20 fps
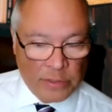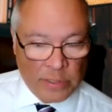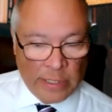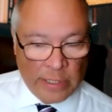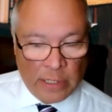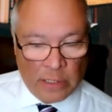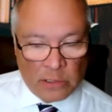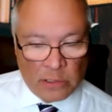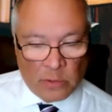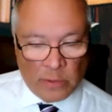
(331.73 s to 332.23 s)
The
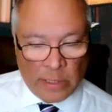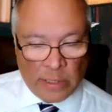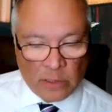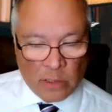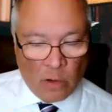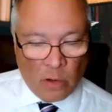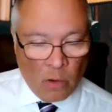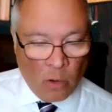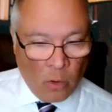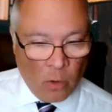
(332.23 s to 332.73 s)
industry as a
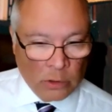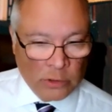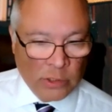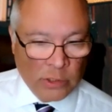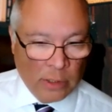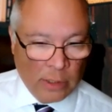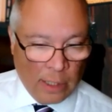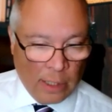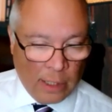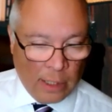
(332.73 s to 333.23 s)
whole
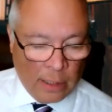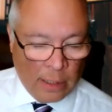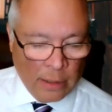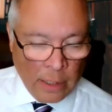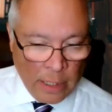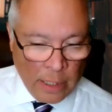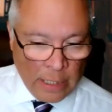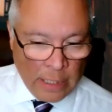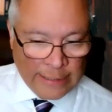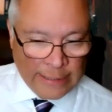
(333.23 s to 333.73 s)
took a
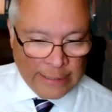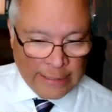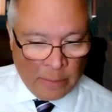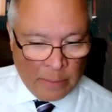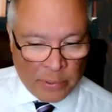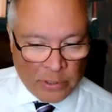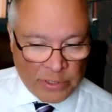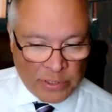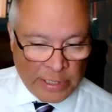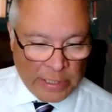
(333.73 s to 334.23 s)

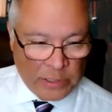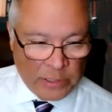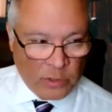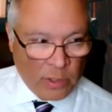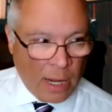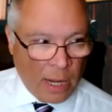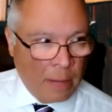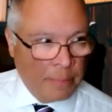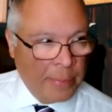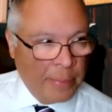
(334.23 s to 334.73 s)
10%
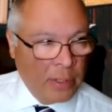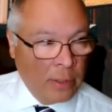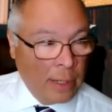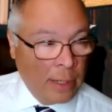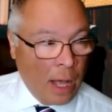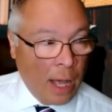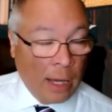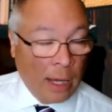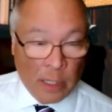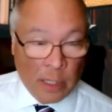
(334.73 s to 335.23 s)
drop in
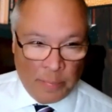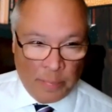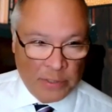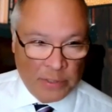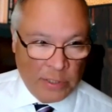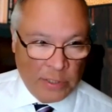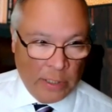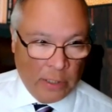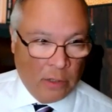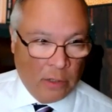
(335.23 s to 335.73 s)

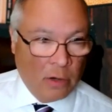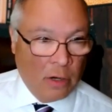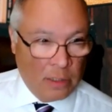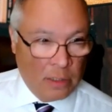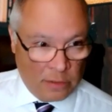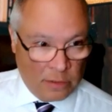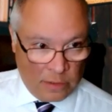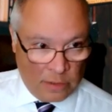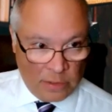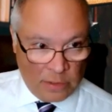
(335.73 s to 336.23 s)
occupancy
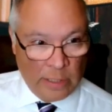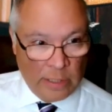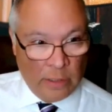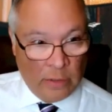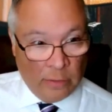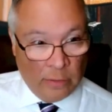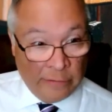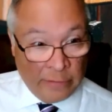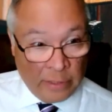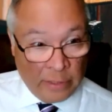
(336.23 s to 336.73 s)
across the senior
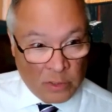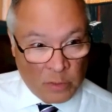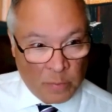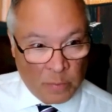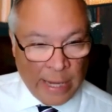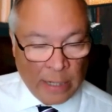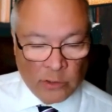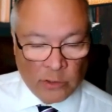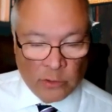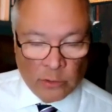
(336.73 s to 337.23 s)
living
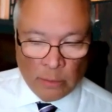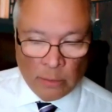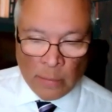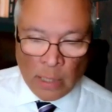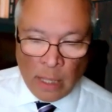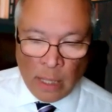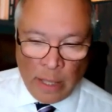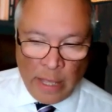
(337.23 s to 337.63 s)
spectrum,